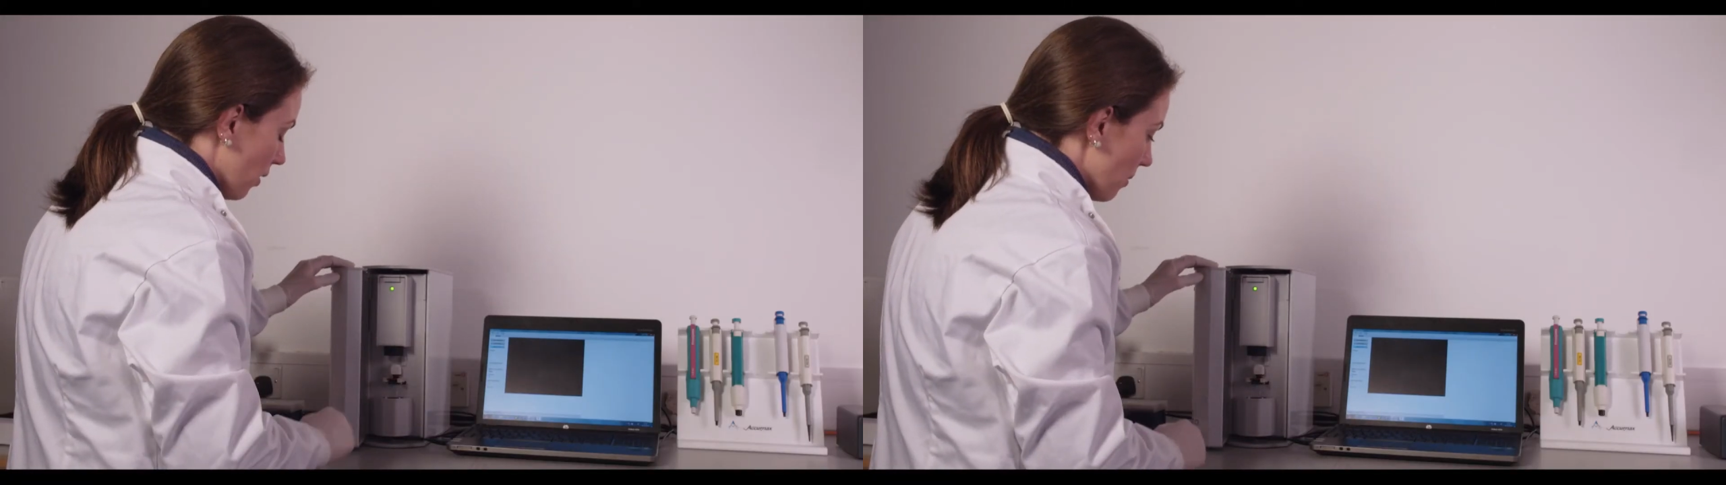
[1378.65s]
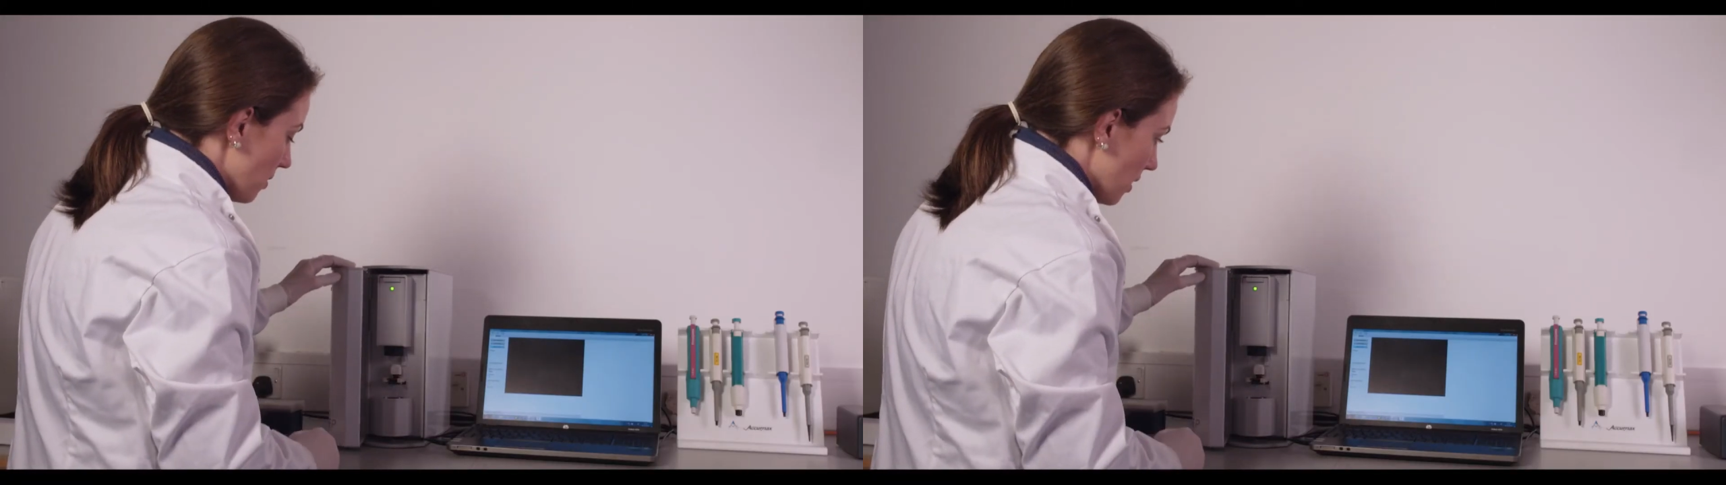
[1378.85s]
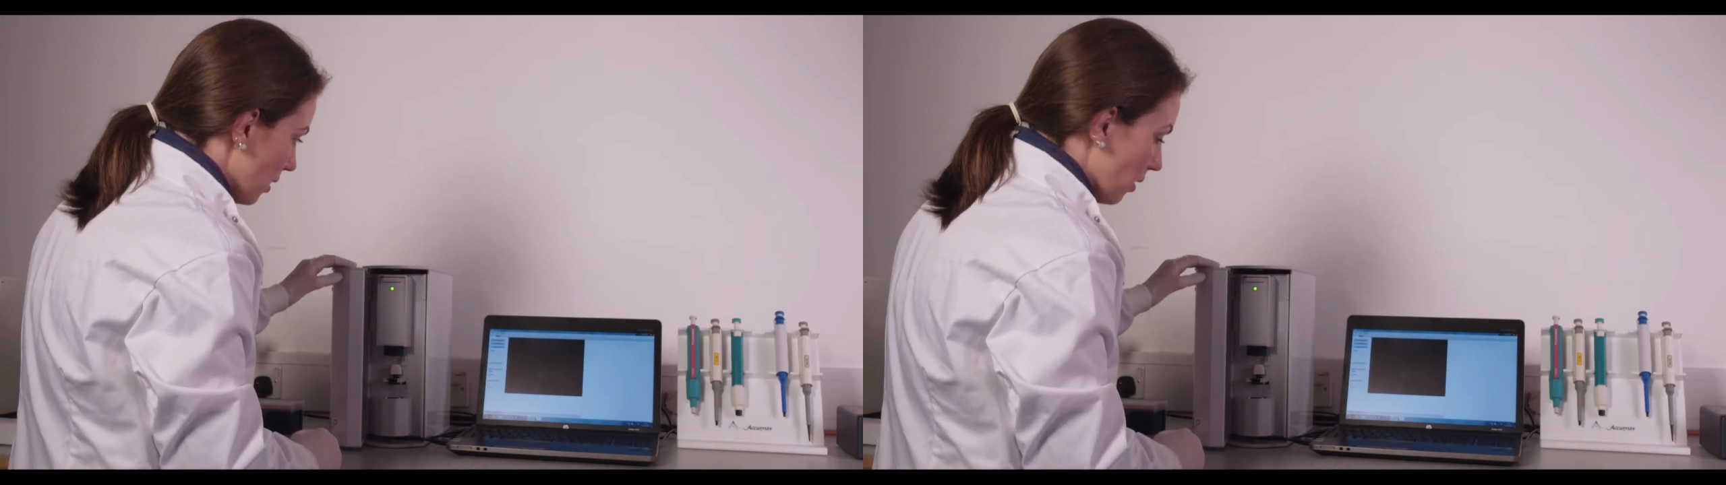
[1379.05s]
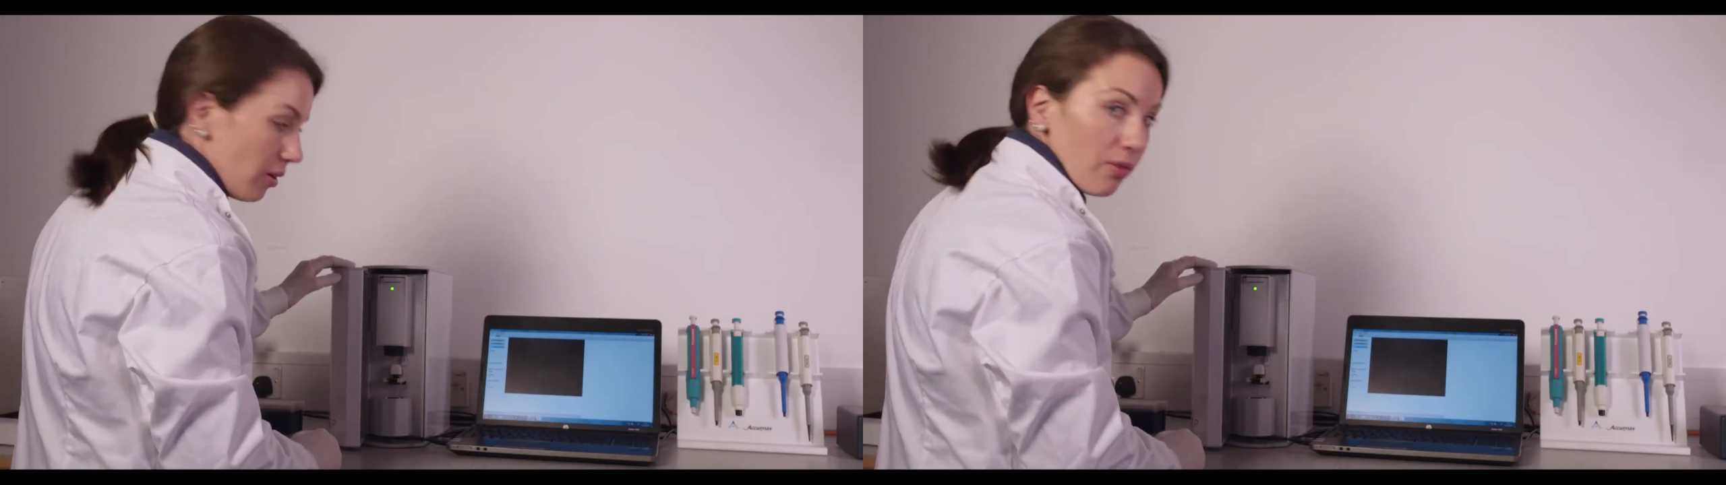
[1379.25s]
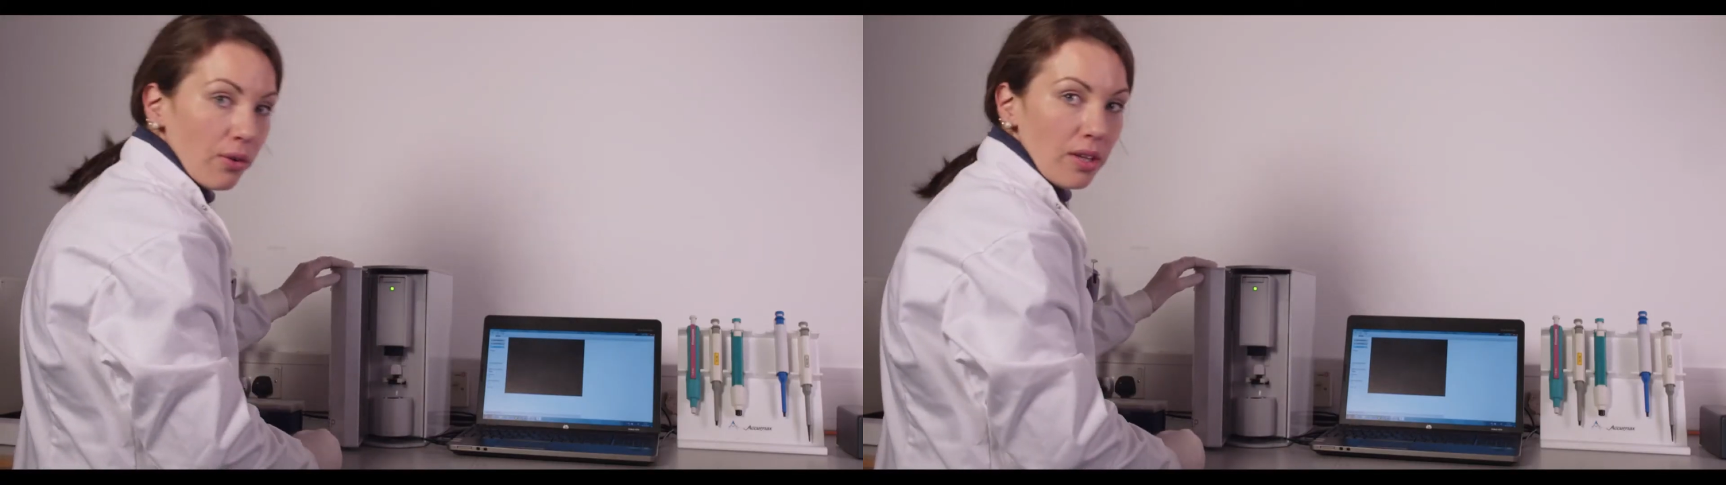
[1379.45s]
arm didn't go
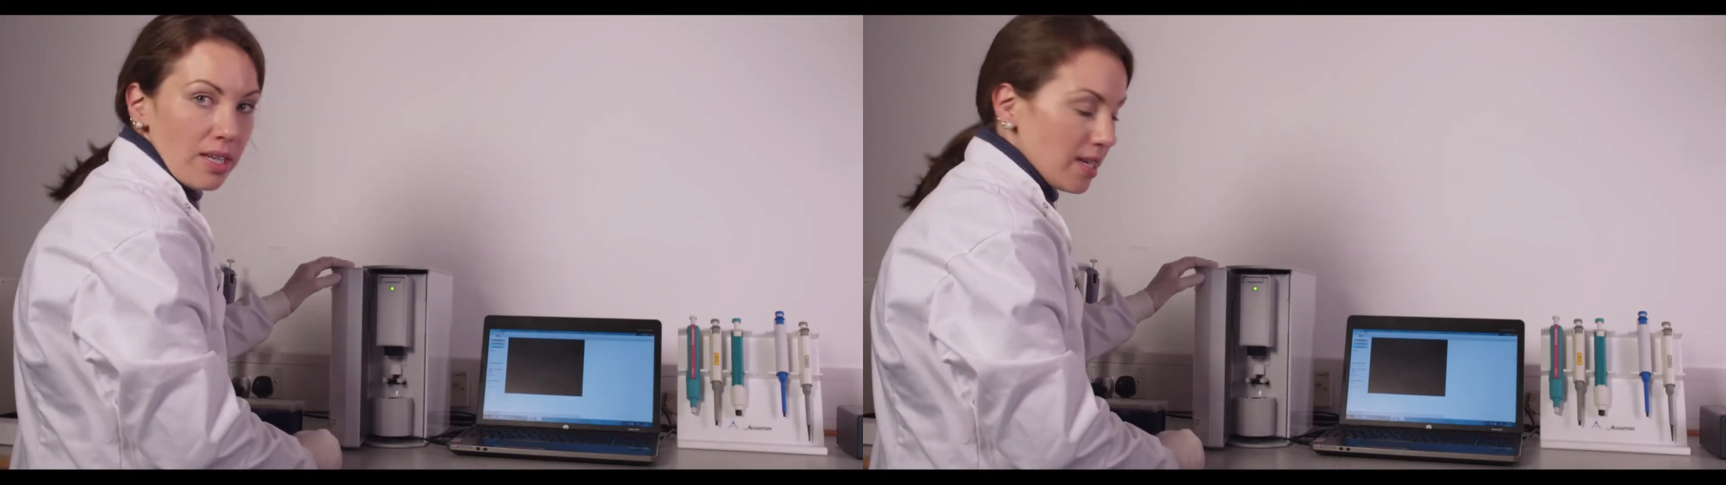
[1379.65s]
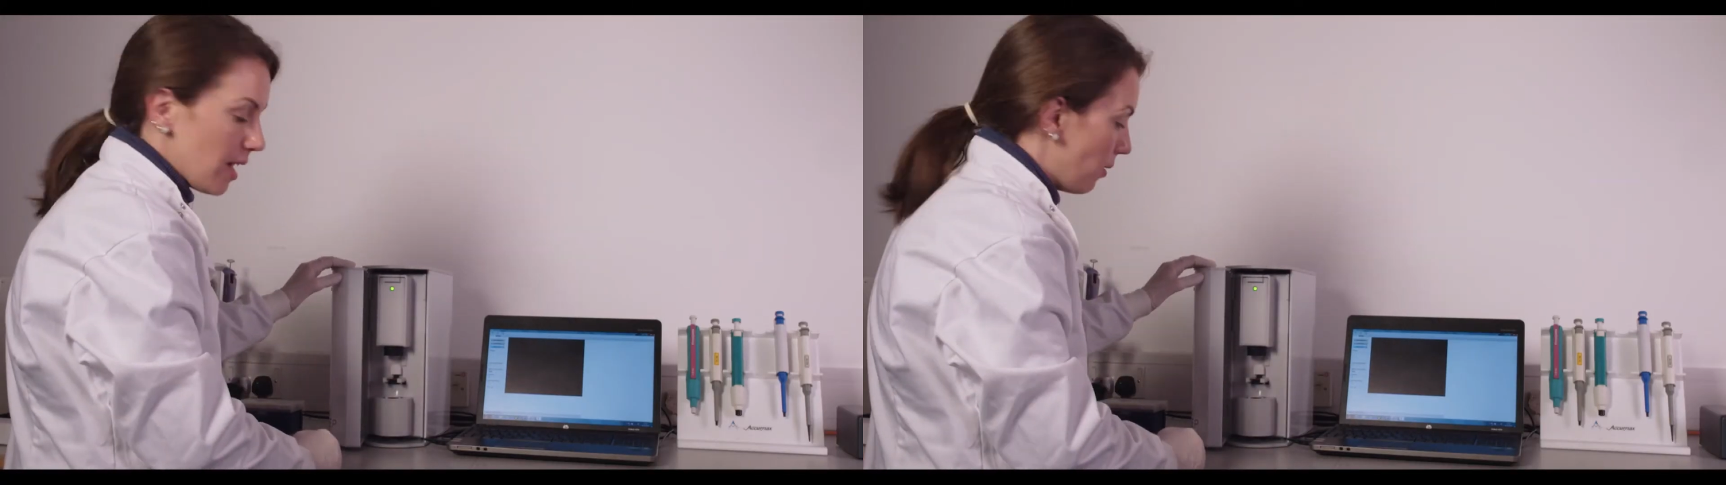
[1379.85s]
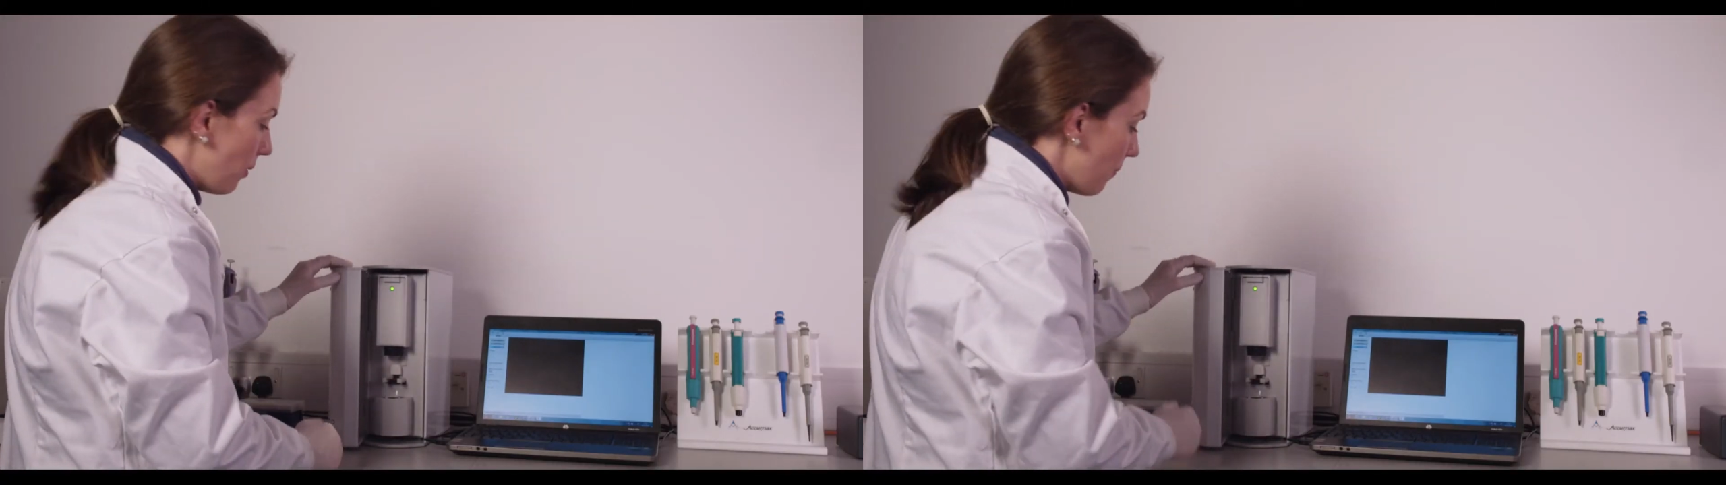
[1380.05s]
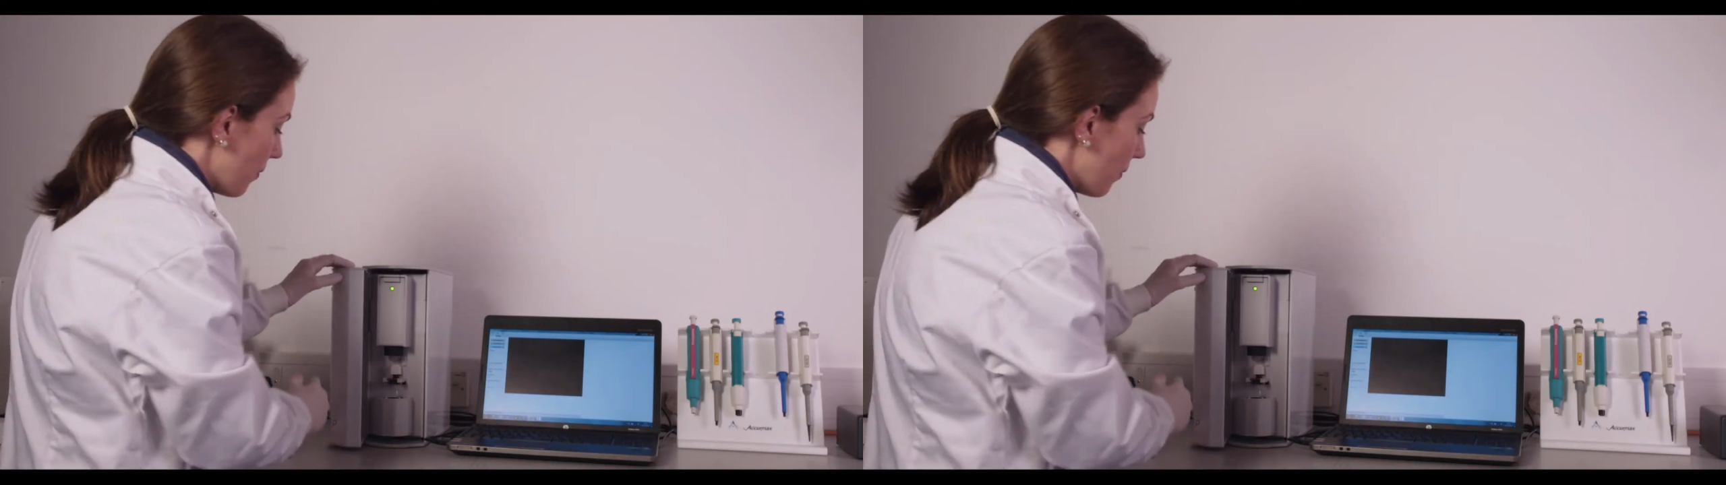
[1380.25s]
fully down.